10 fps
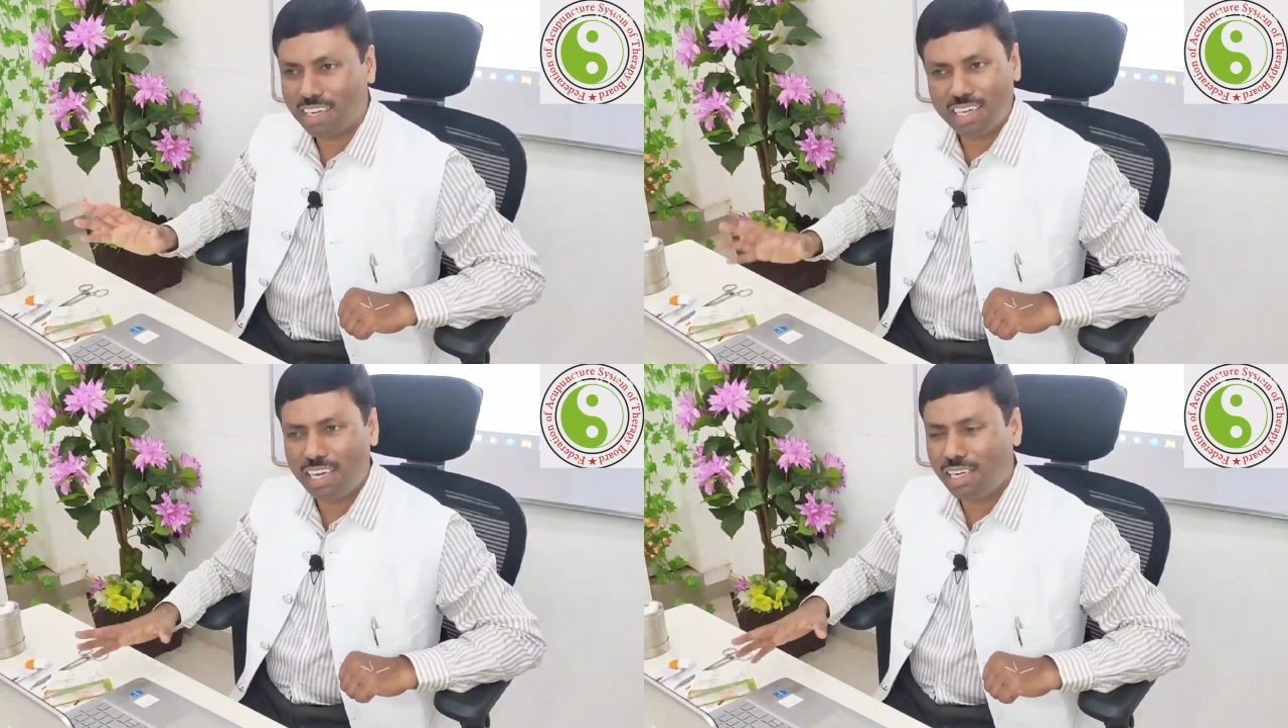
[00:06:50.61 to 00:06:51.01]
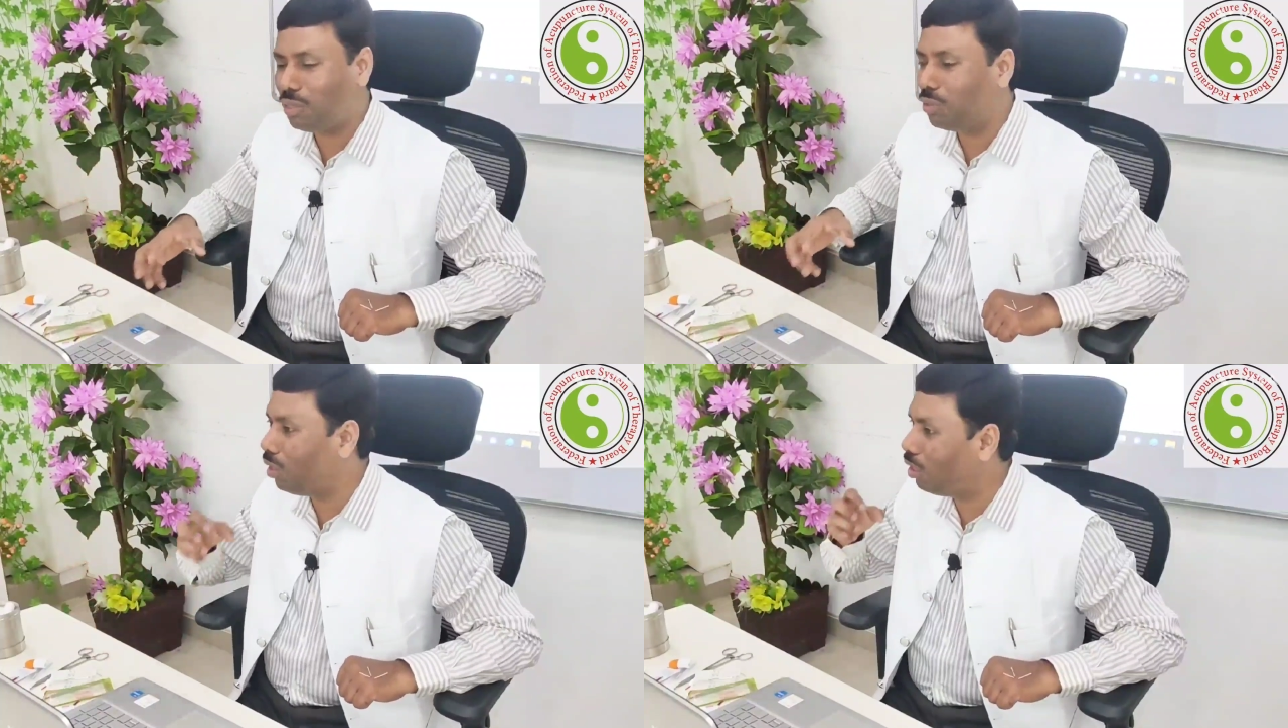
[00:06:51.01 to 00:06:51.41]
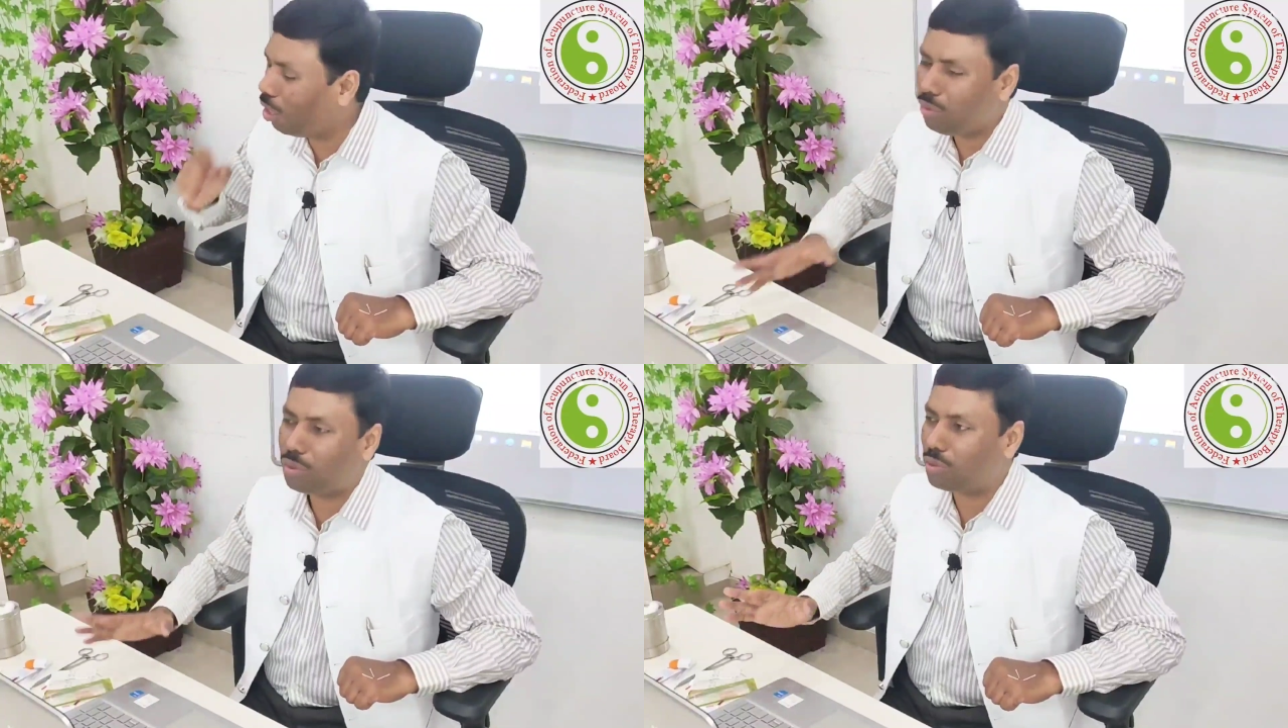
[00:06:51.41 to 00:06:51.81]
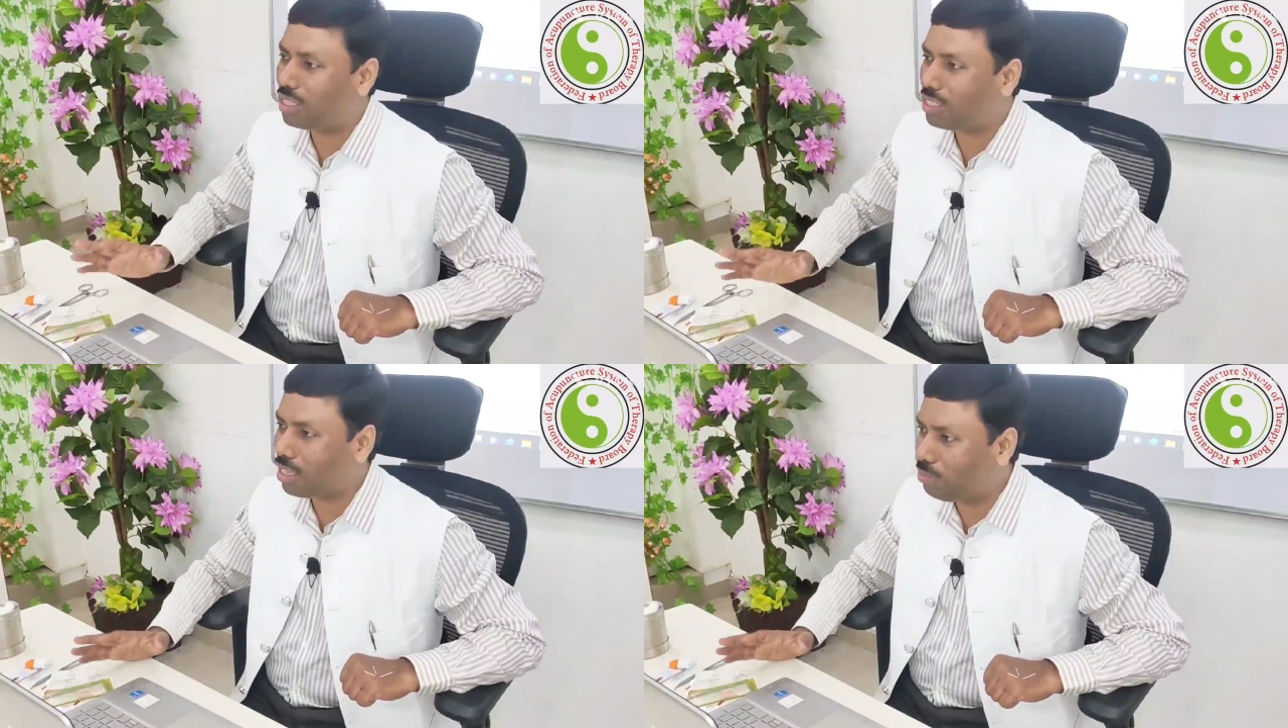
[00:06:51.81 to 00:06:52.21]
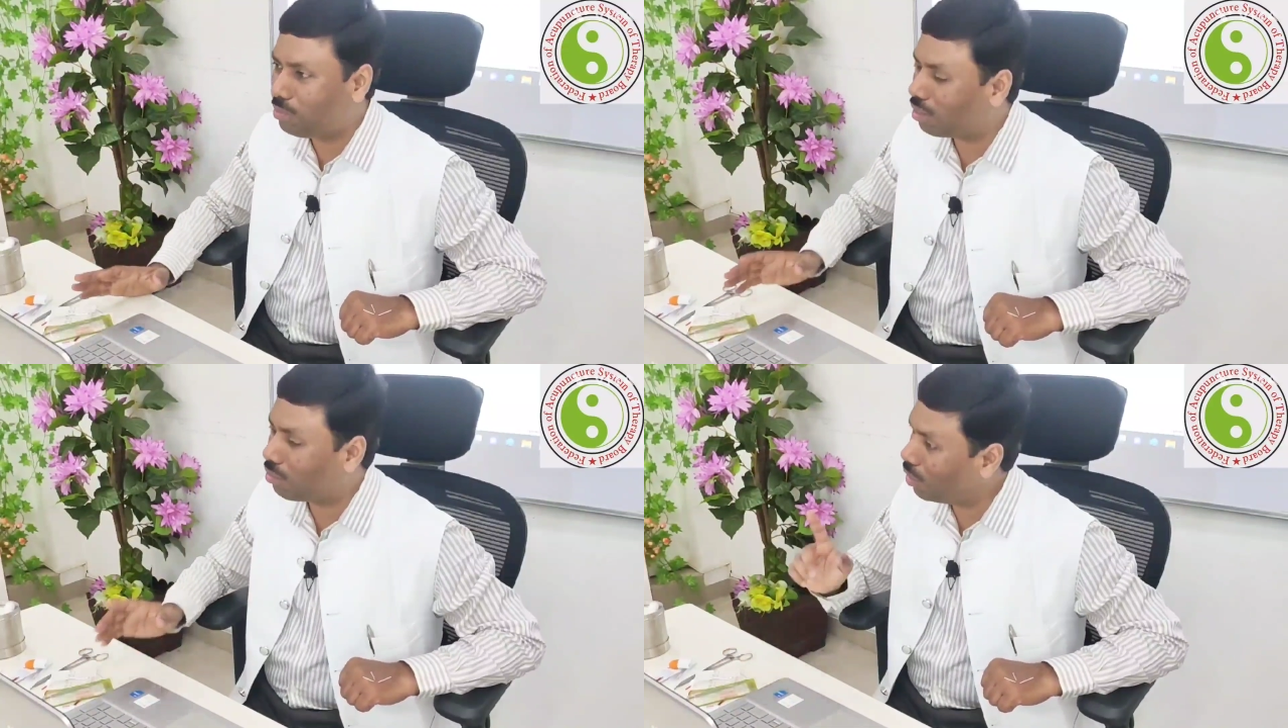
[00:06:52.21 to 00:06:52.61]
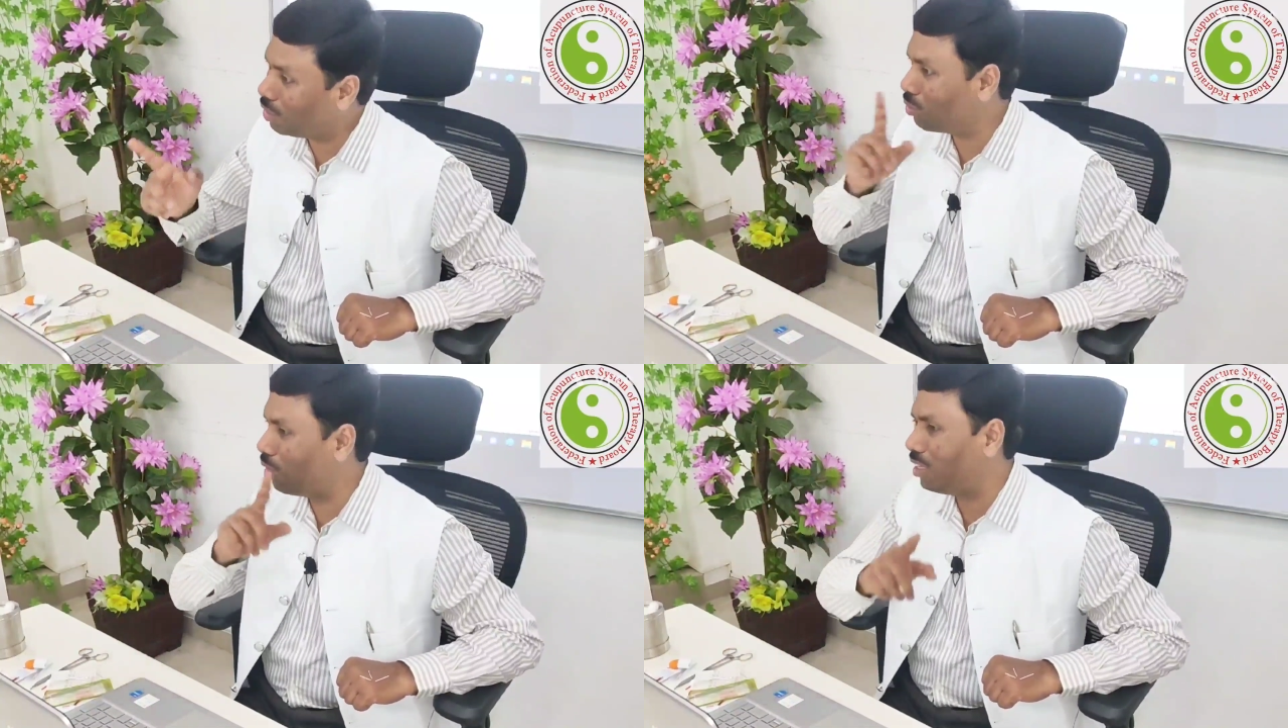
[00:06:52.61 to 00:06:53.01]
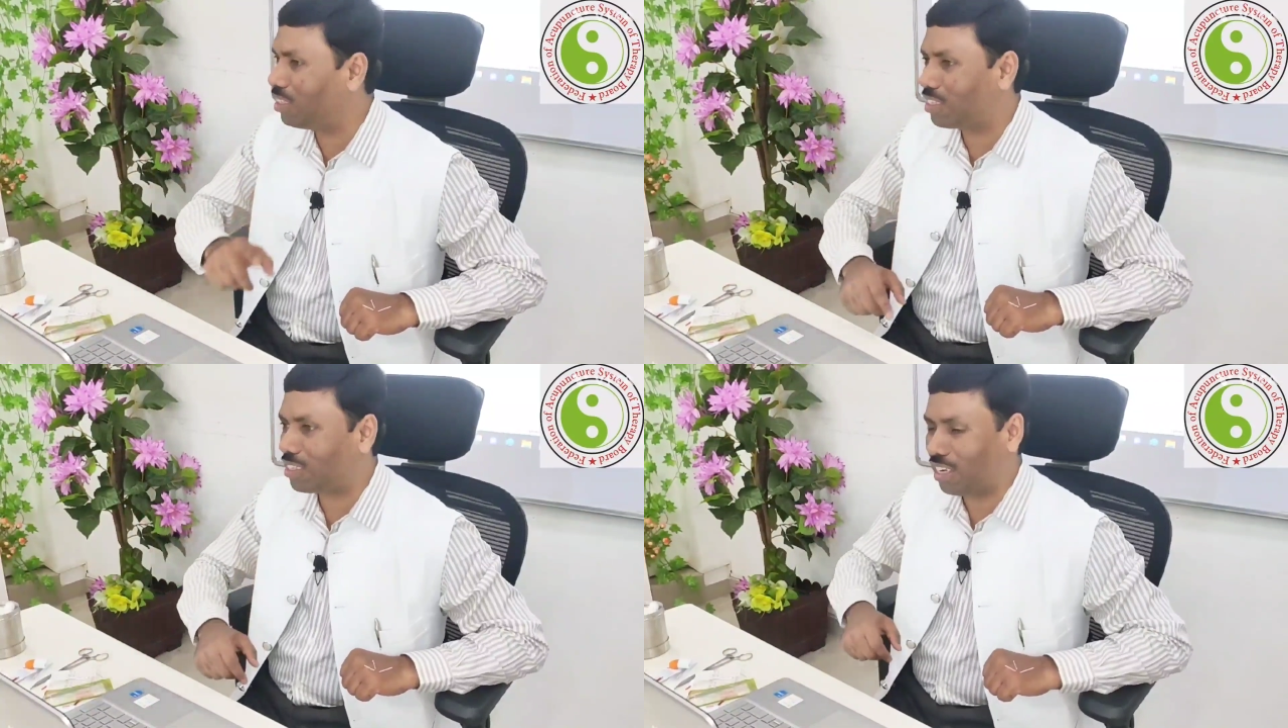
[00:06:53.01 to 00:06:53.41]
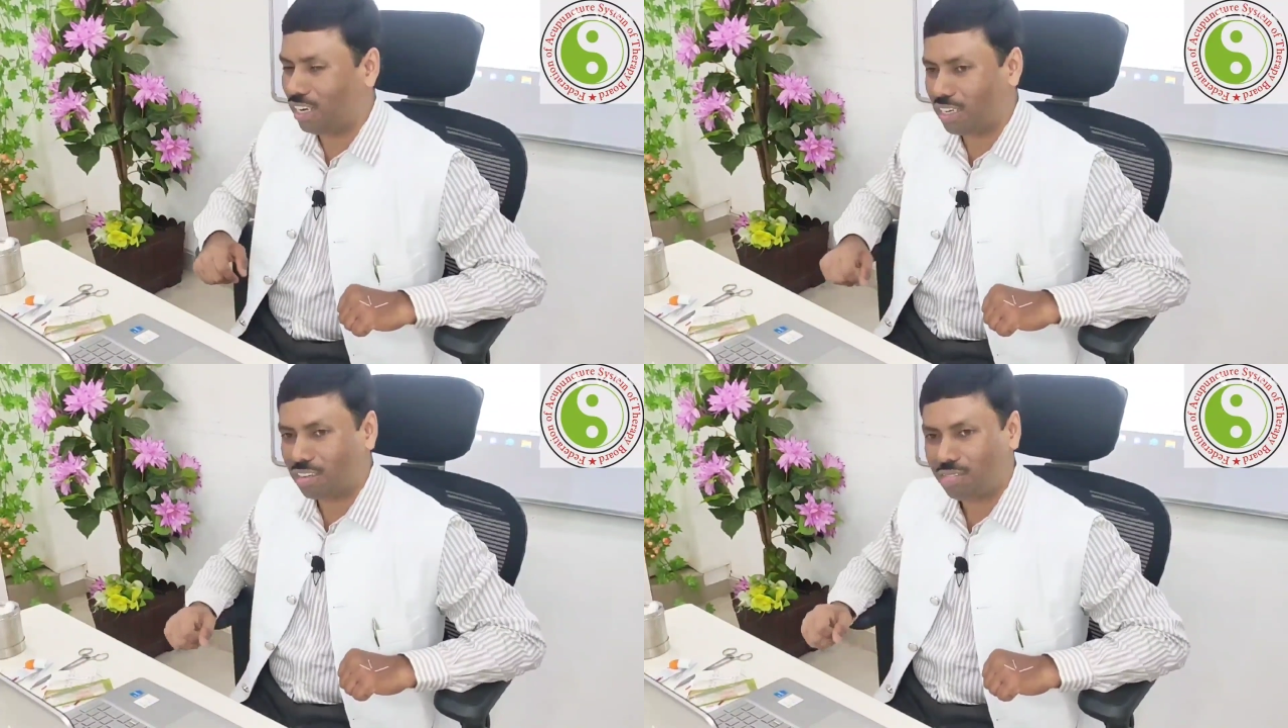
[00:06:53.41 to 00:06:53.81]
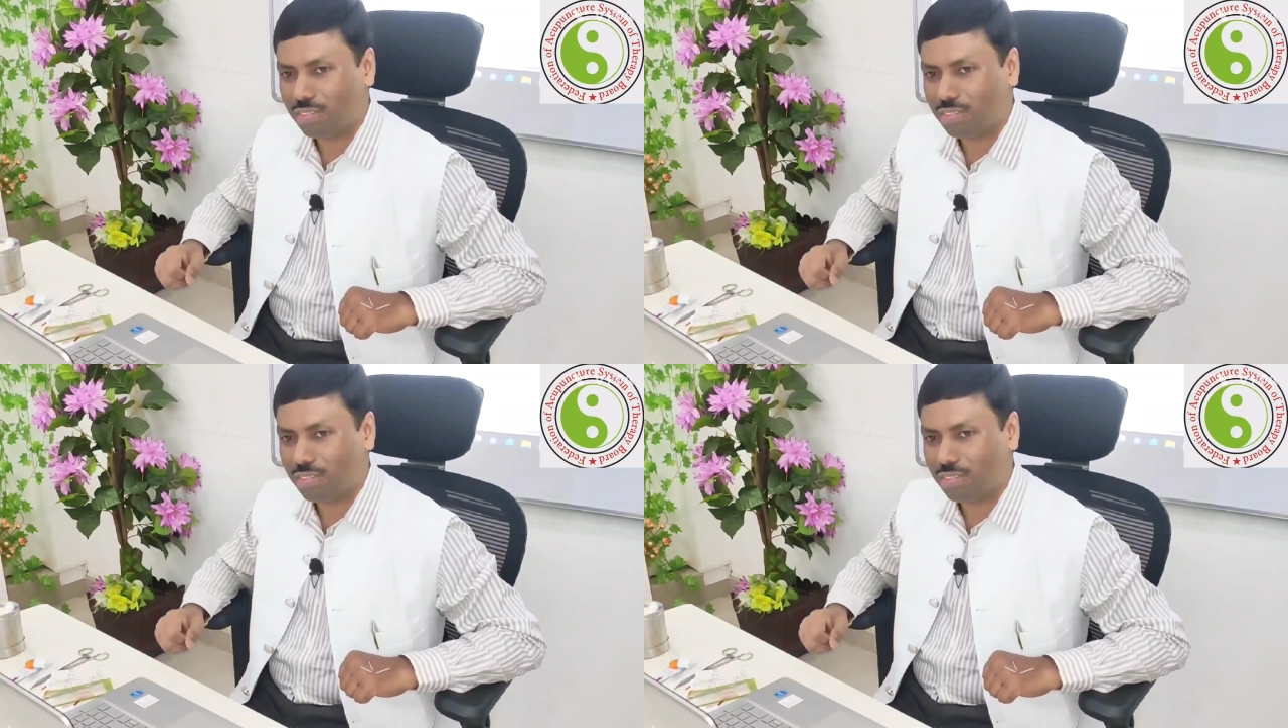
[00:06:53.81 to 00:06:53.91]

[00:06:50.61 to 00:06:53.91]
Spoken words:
Really you love to the subject once you understand.